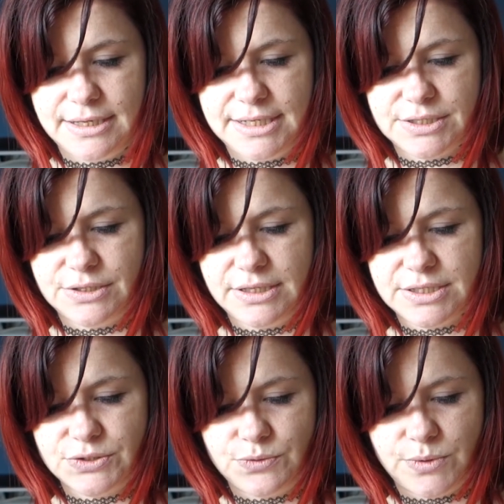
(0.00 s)

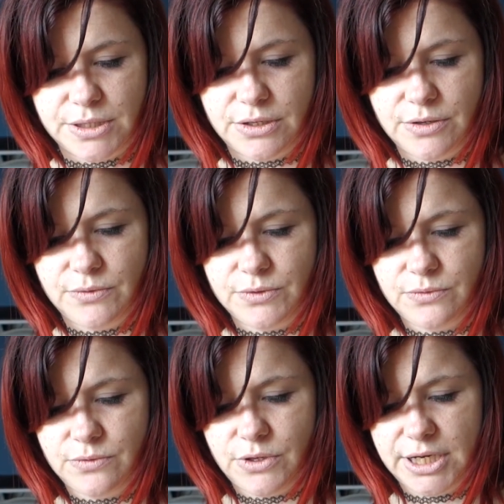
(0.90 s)
It's not one that I would
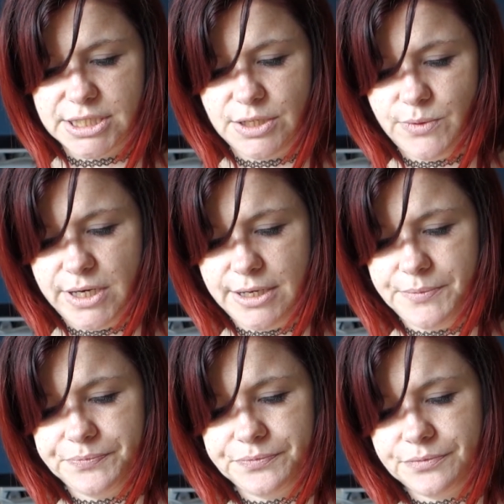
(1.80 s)
actually wear.
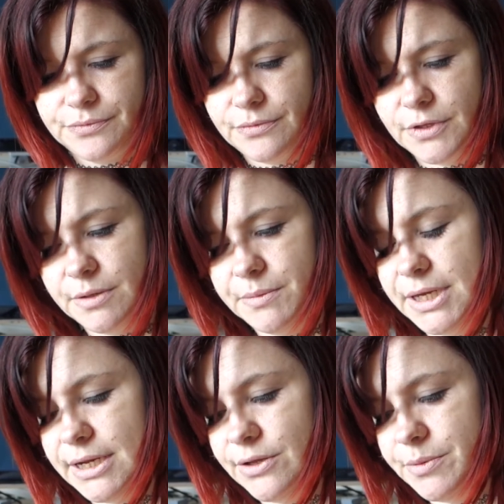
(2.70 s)
Let me
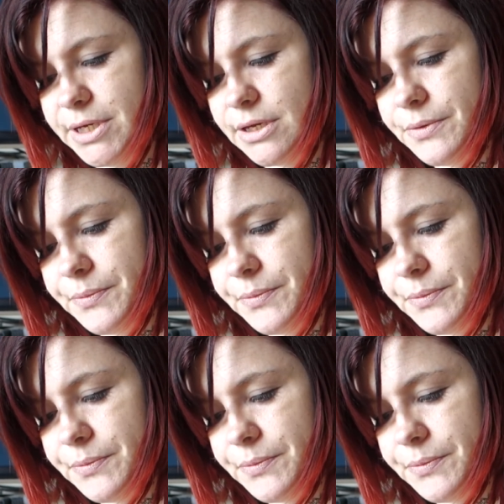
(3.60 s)
get it out of the bag.